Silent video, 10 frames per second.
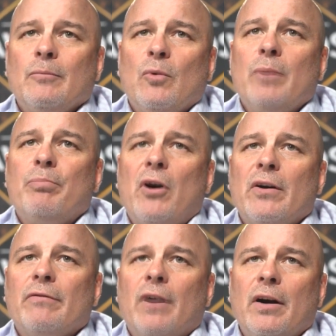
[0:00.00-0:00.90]
one
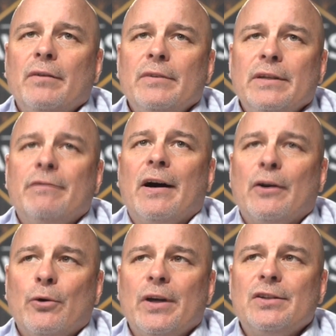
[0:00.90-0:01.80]
part of our
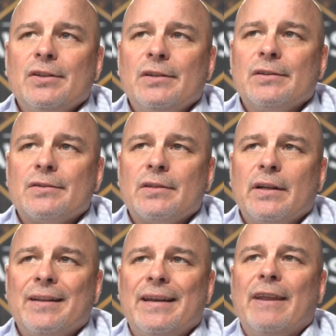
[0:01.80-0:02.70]
evaluation is
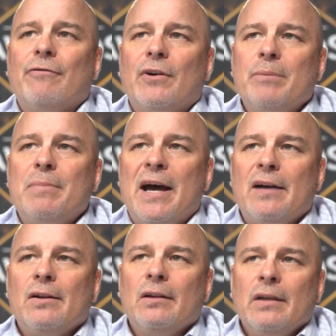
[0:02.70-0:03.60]
the net front
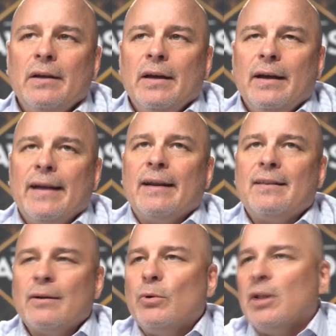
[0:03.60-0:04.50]
battle, and I
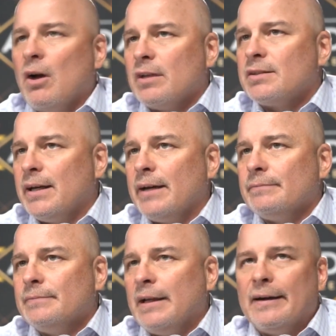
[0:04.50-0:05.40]
think we lost that.
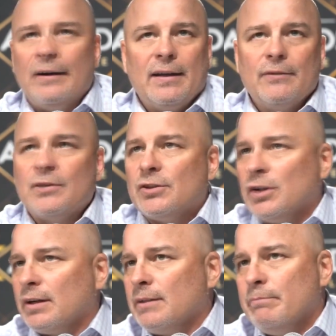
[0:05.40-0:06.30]
And I give
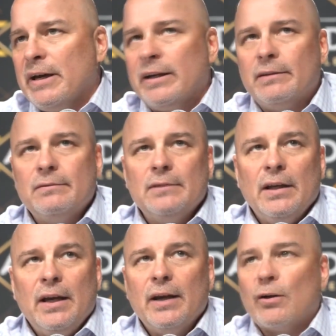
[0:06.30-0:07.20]
Tkachuk and Bennett
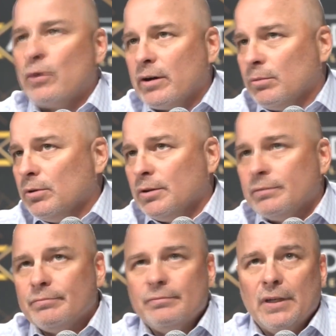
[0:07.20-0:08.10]
incredible
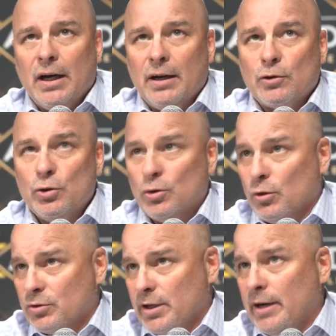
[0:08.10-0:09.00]

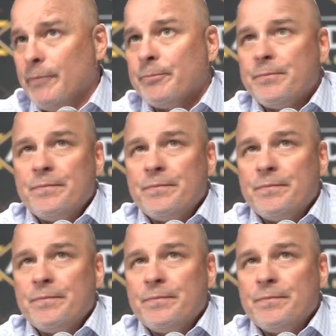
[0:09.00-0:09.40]
kudos there.